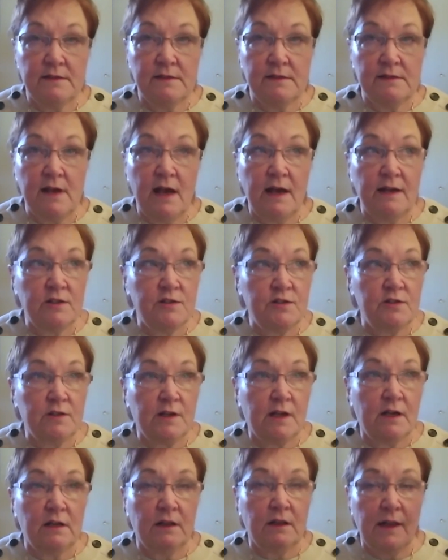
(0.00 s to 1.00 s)
such
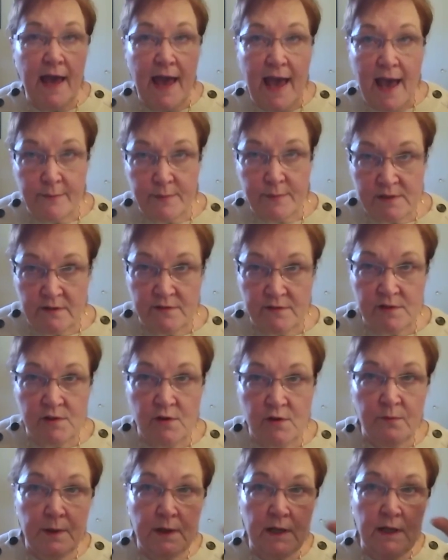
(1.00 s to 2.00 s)
collapse of
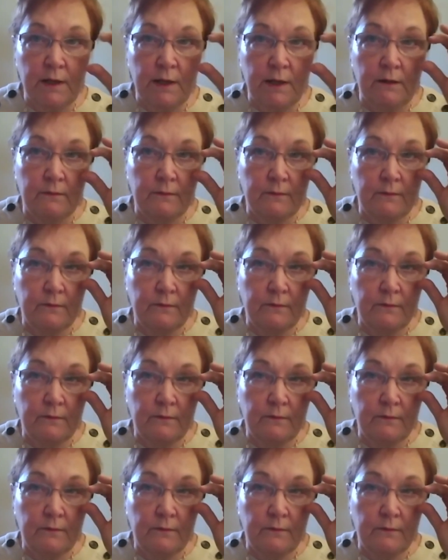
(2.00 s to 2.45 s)
so many